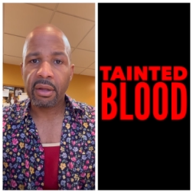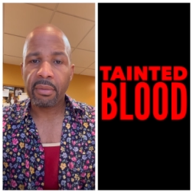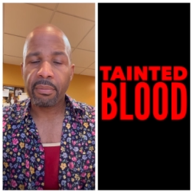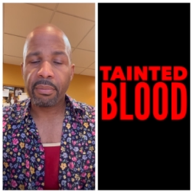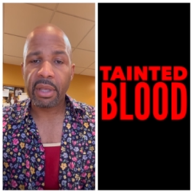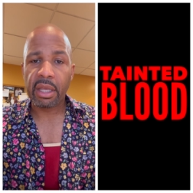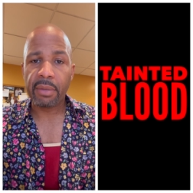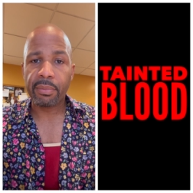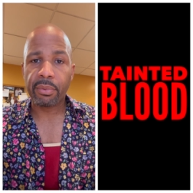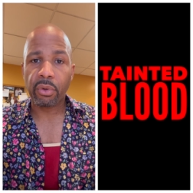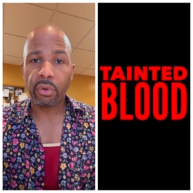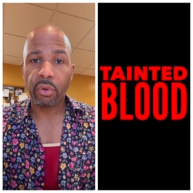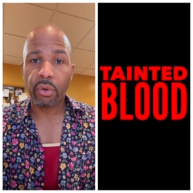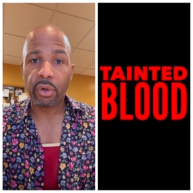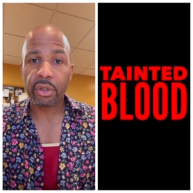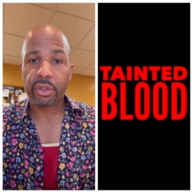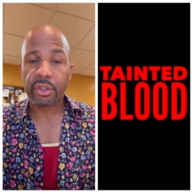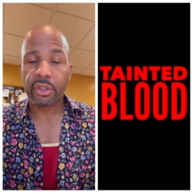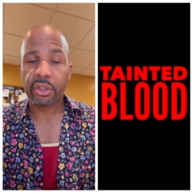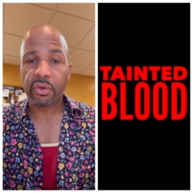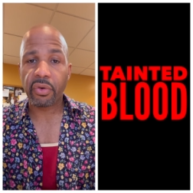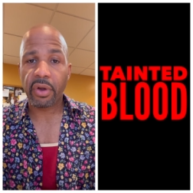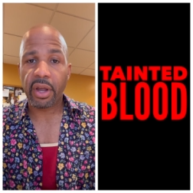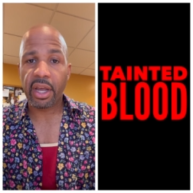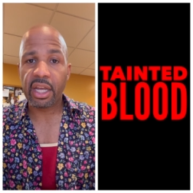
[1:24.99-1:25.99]
people who are
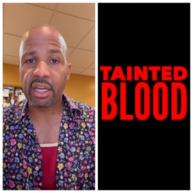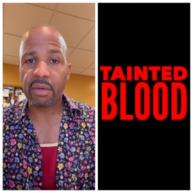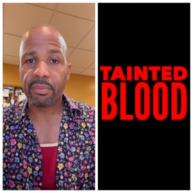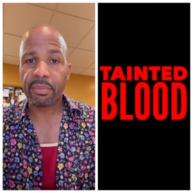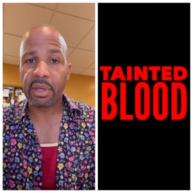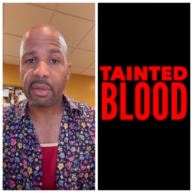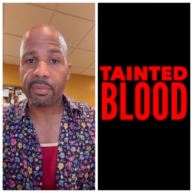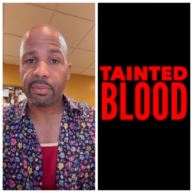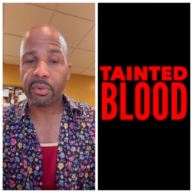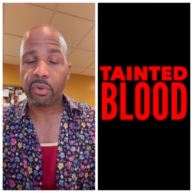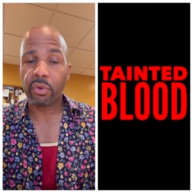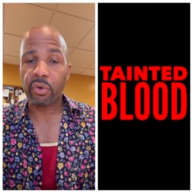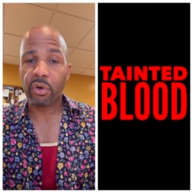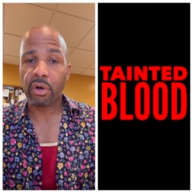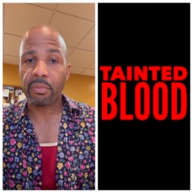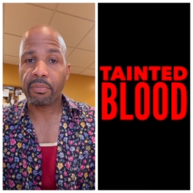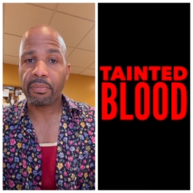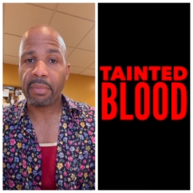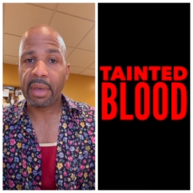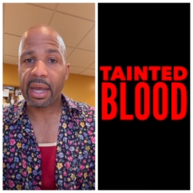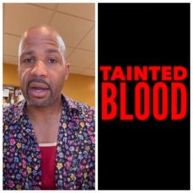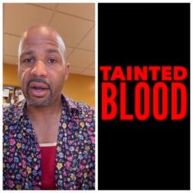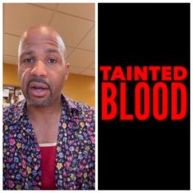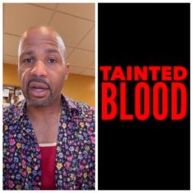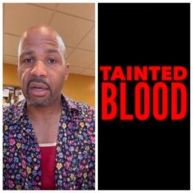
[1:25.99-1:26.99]
straight, people who are
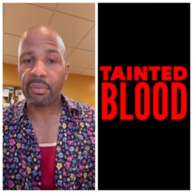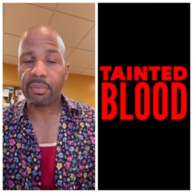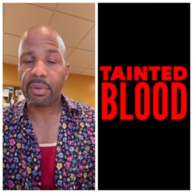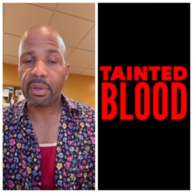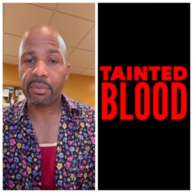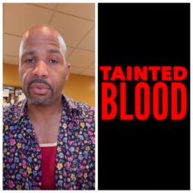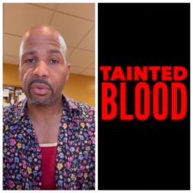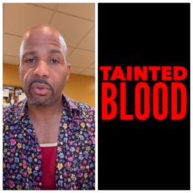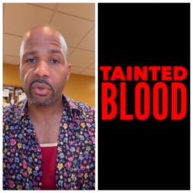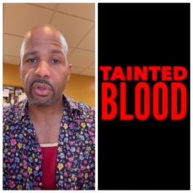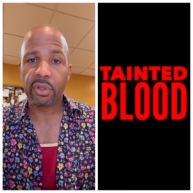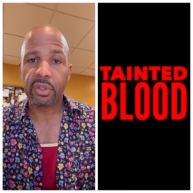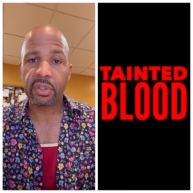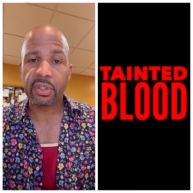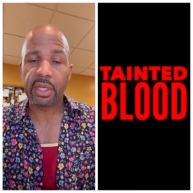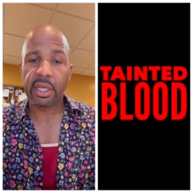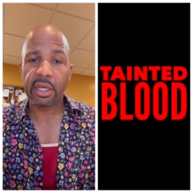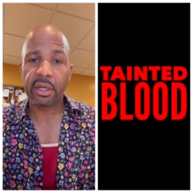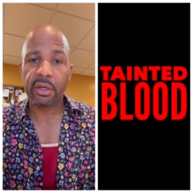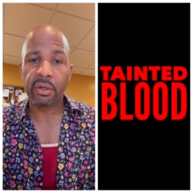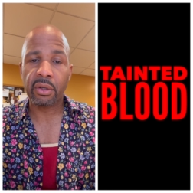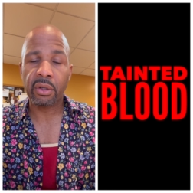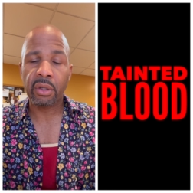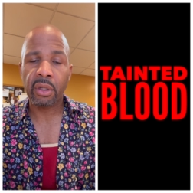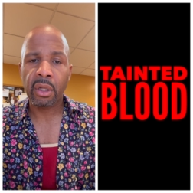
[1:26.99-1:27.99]
married, people who are
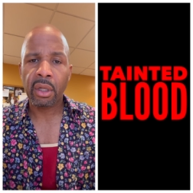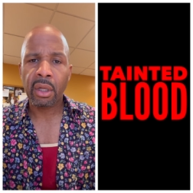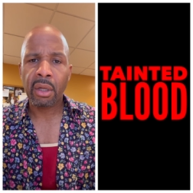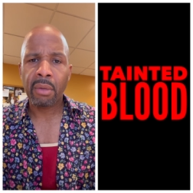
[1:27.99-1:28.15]
single,